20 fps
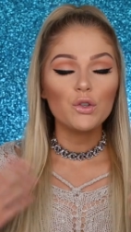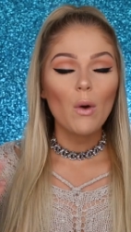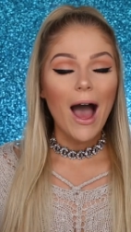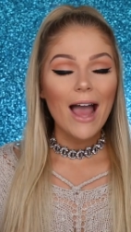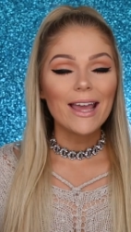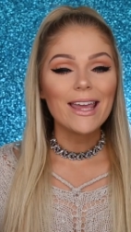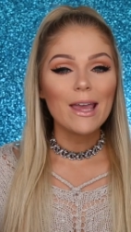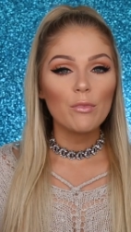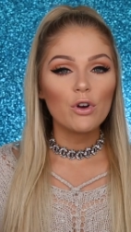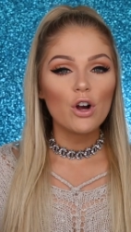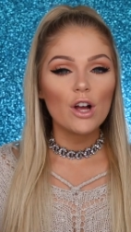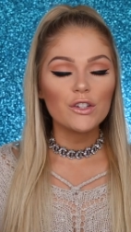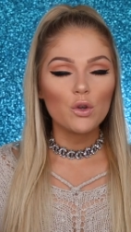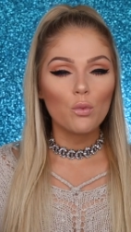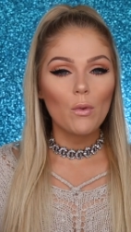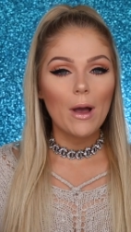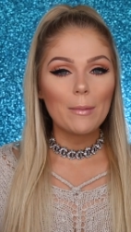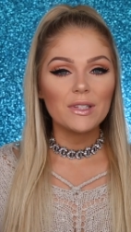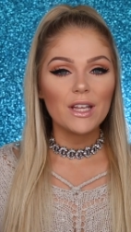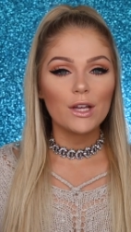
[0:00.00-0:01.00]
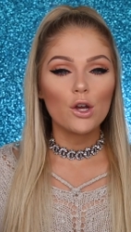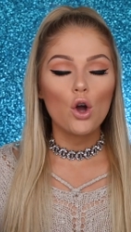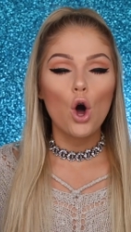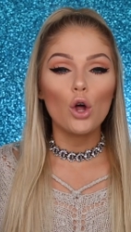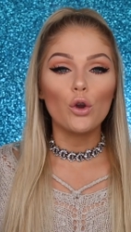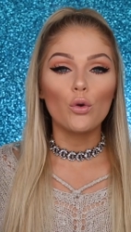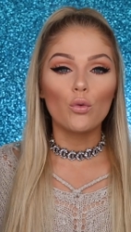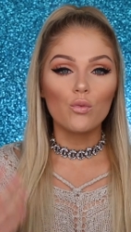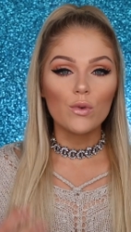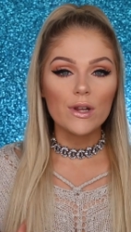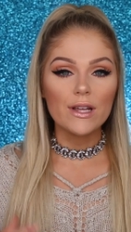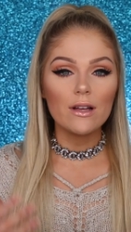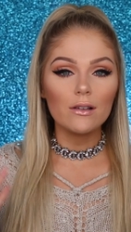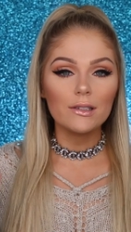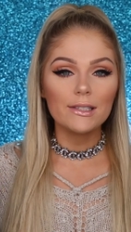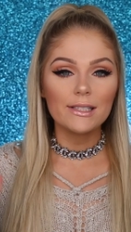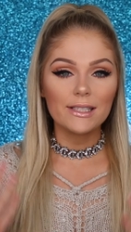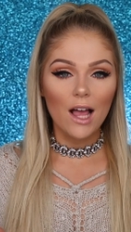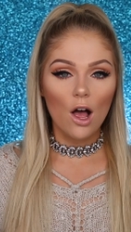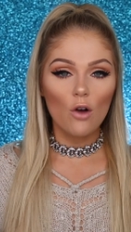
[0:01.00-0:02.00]
So I came across a website called
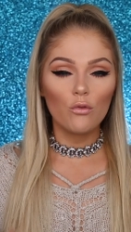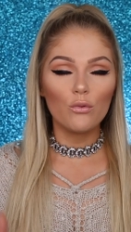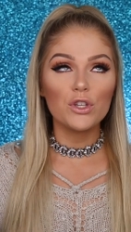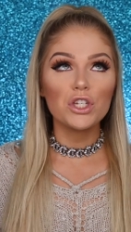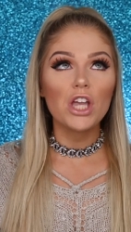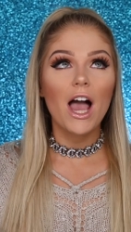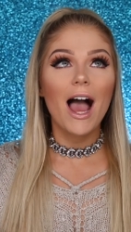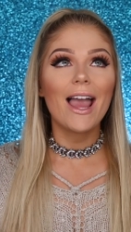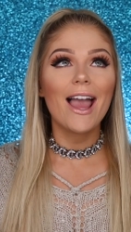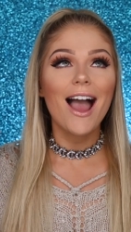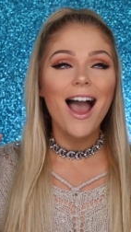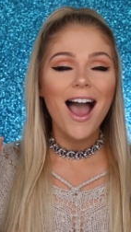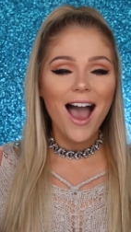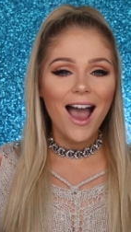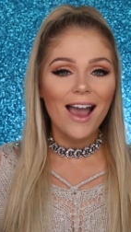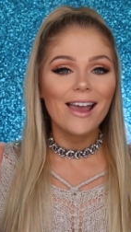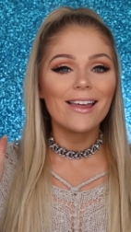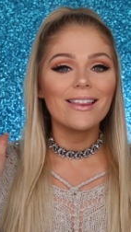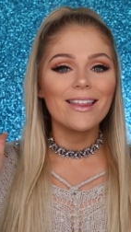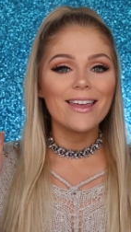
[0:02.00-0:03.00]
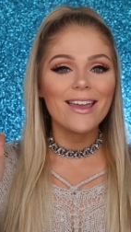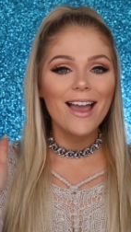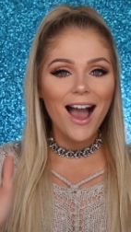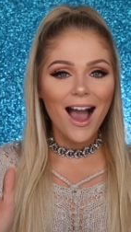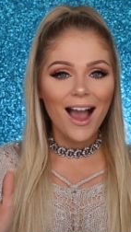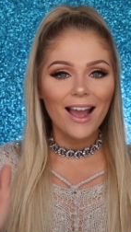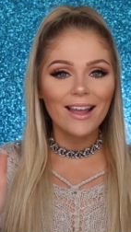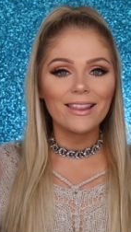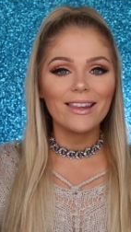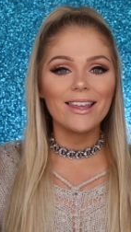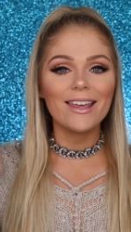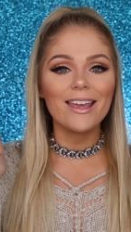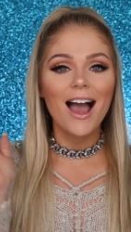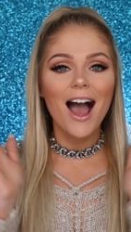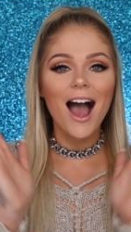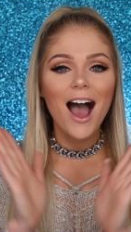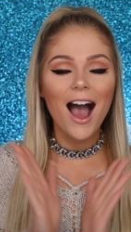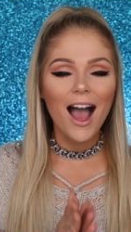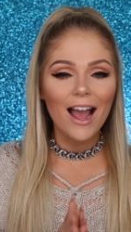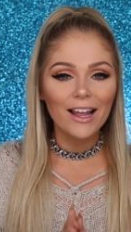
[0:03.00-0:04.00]
Real Self, which I highly, highly,
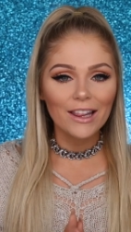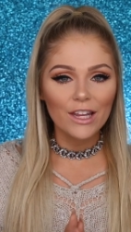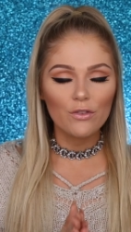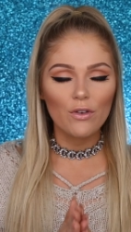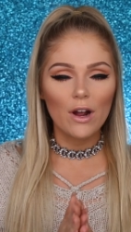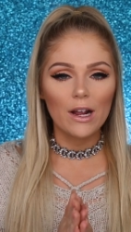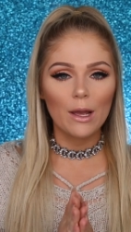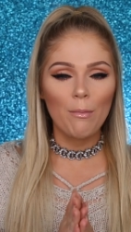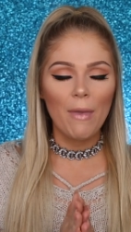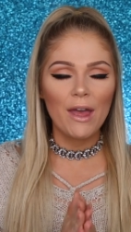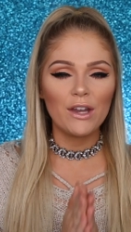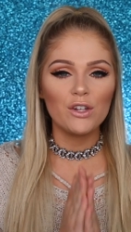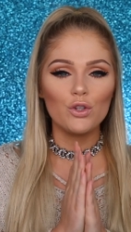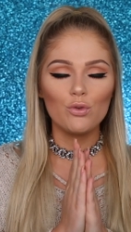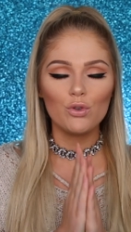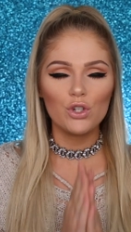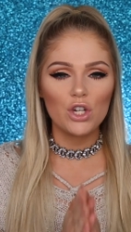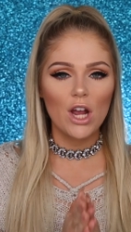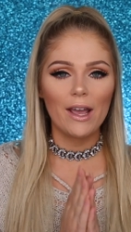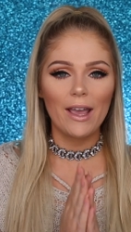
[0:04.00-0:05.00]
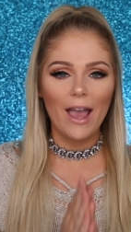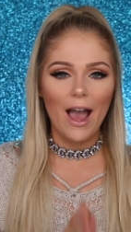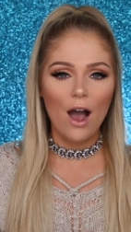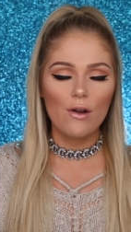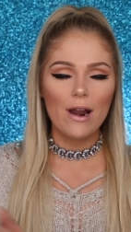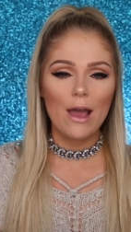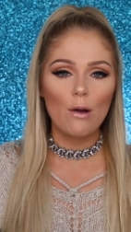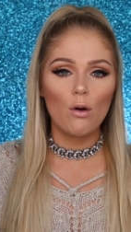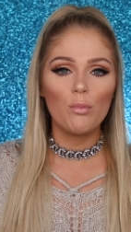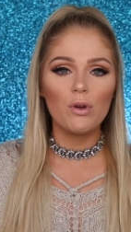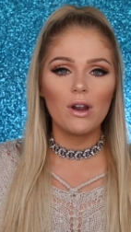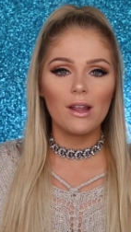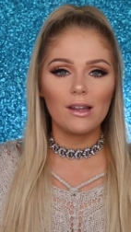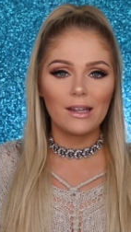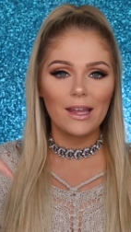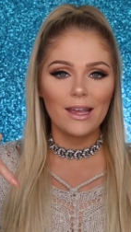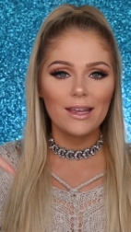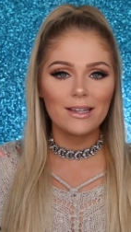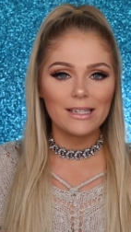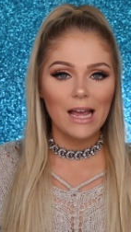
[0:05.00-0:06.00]
highly recommend you check out. I will put a
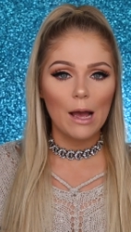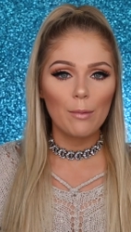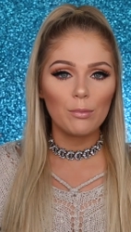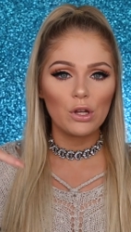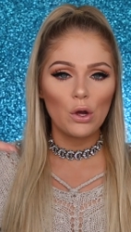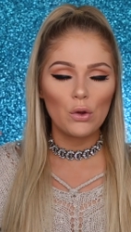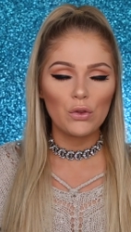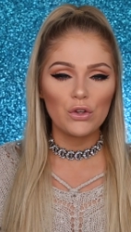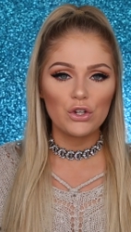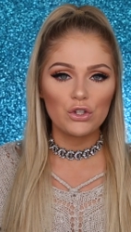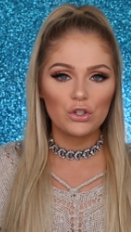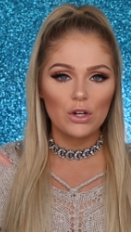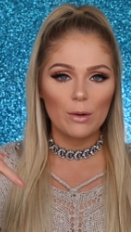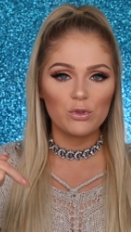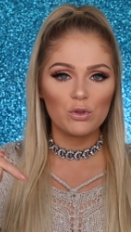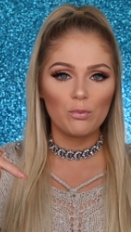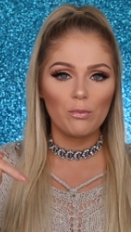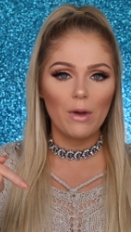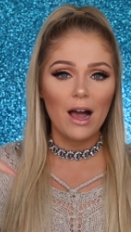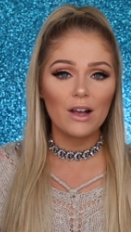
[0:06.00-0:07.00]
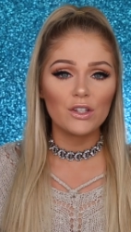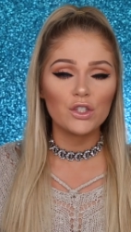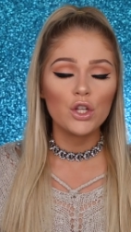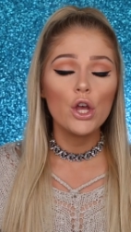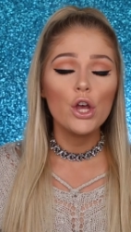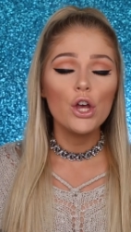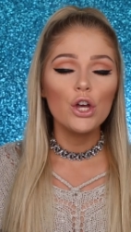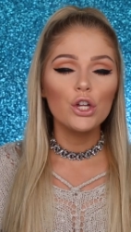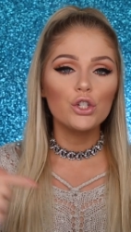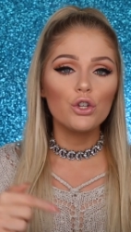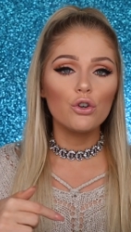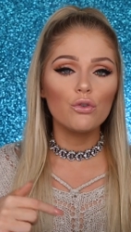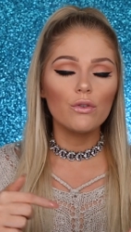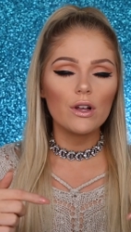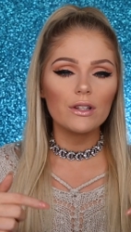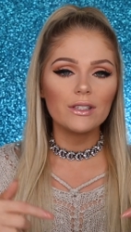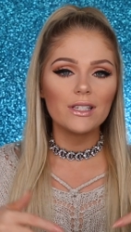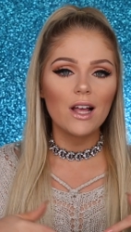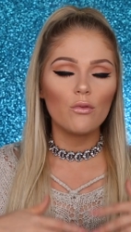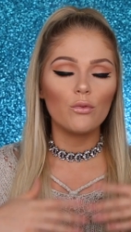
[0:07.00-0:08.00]
link down below in the description box to
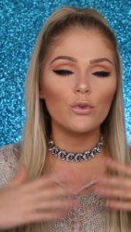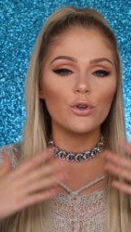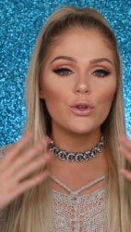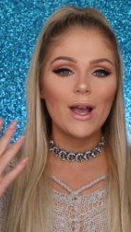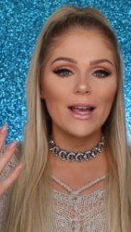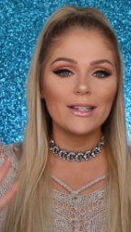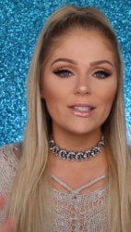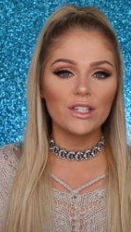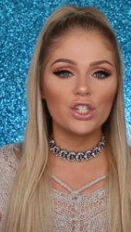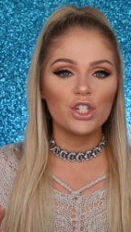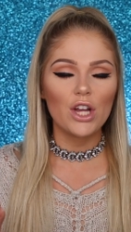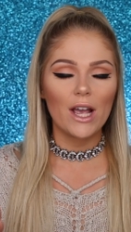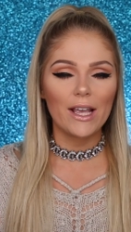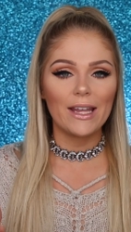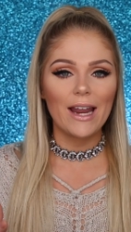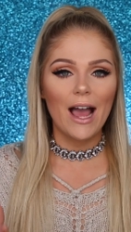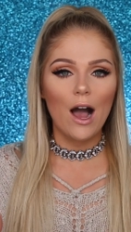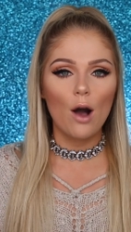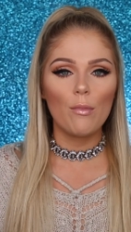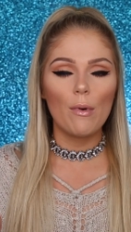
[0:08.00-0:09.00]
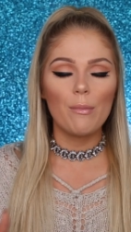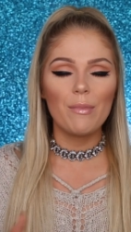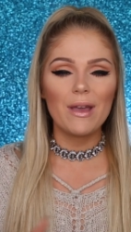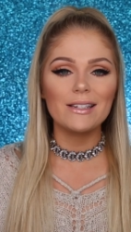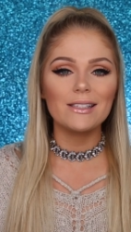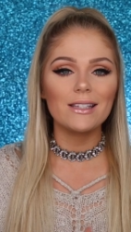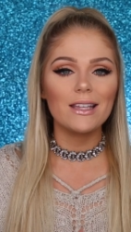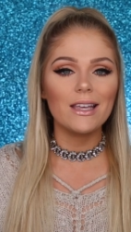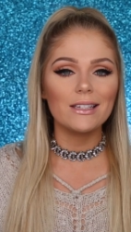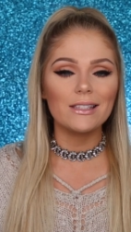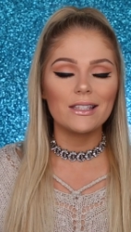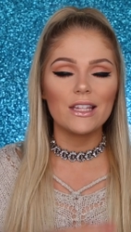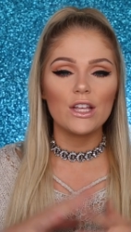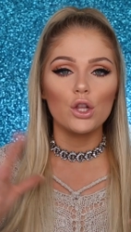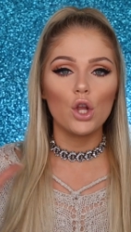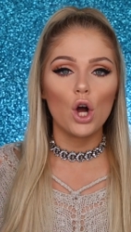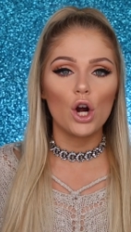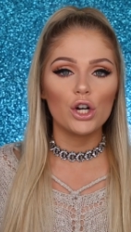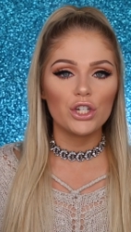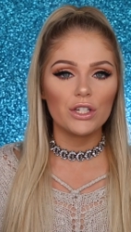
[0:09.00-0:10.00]
Real Self where you guys can check it out. But basically it's
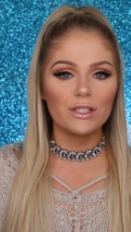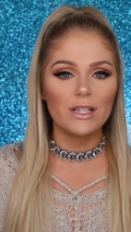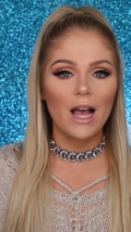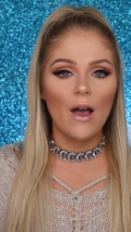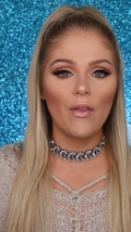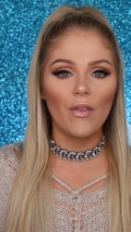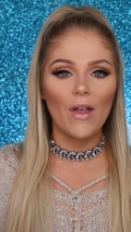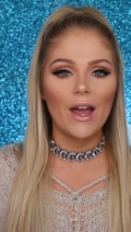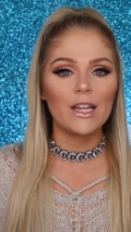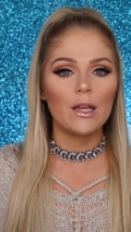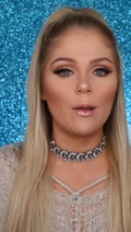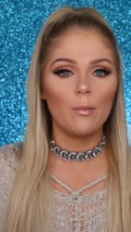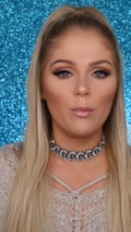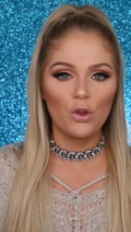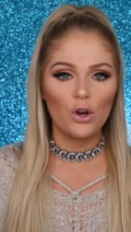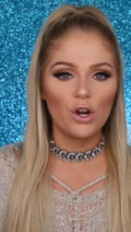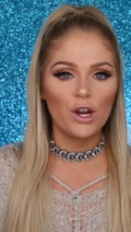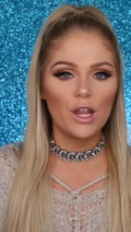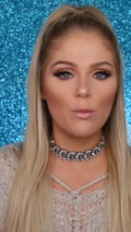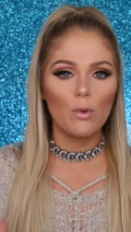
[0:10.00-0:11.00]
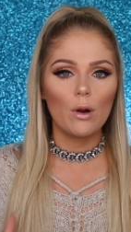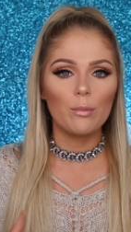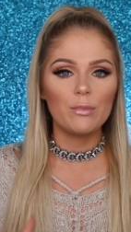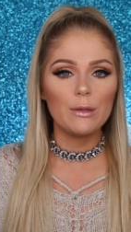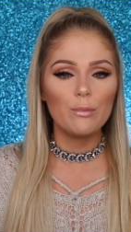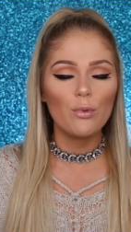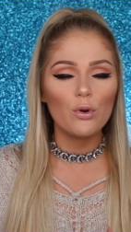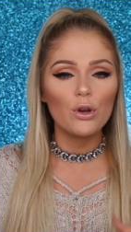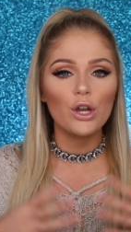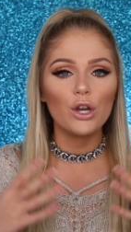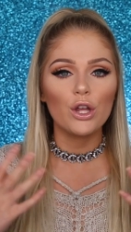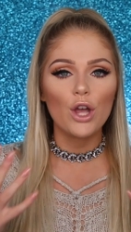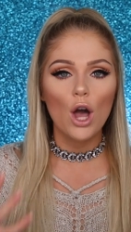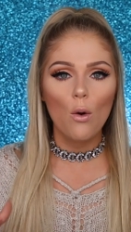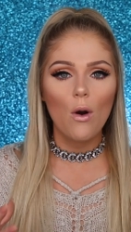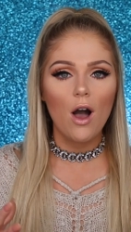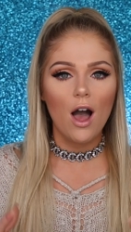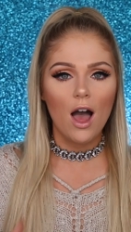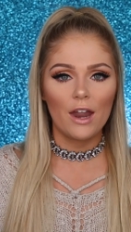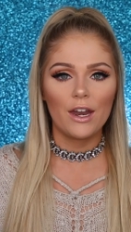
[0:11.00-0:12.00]
the largest online community where people can
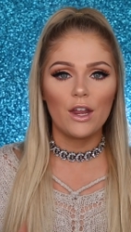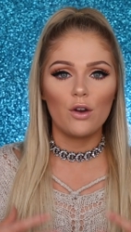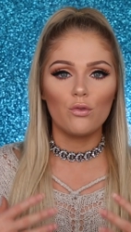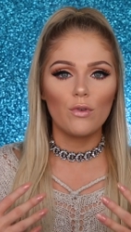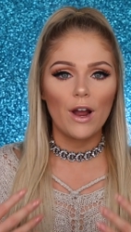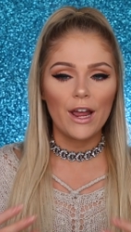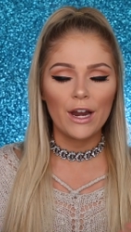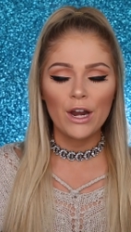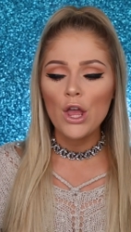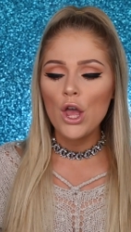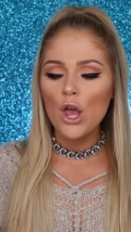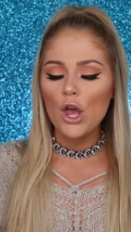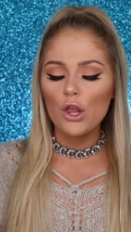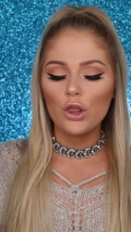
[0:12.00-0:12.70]
go on and write